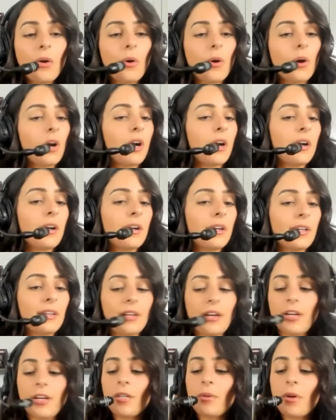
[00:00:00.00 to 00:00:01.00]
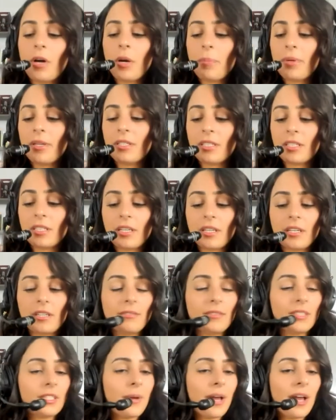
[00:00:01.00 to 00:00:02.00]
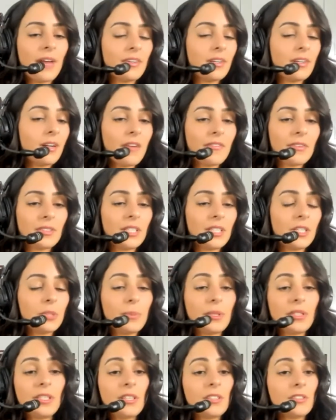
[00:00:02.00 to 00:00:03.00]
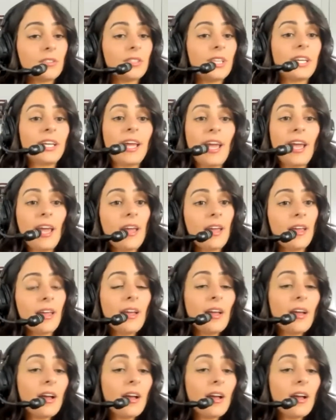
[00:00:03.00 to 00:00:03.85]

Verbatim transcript: or mm-hmm. are you open to you know having a conversation about this or like hey